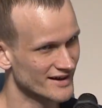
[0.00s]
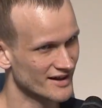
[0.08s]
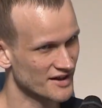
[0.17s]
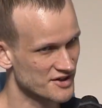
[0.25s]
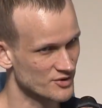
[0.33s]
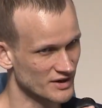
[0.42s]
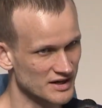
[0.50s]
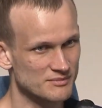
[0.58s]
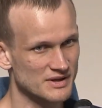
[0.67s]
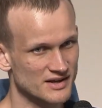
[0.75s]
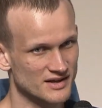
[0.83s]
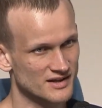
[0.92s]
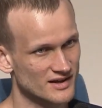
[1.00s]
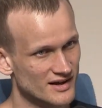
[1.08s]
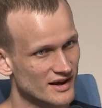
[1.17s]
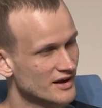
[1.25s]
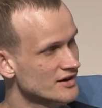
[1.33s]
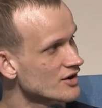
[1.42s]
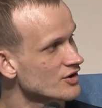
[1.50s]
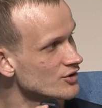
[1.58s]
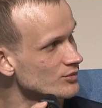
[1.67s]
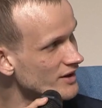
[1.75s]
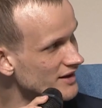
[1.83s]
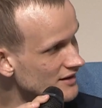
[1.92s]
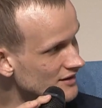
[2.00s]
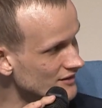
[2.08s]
it's going to be in a good way.